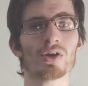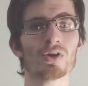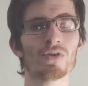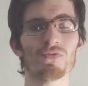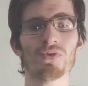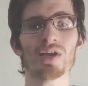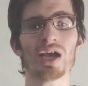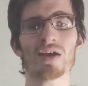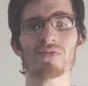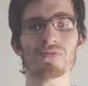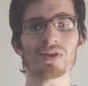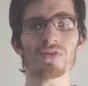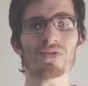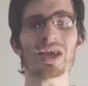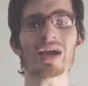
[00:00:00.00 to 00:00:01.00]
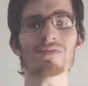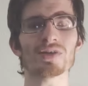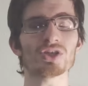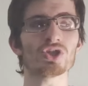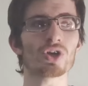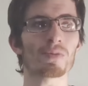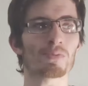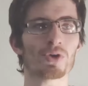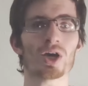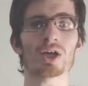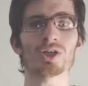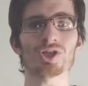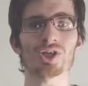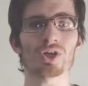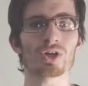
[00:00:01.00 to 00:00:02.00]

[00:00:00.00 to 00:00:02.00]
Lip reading: oh, if you have this, you're a prodigy.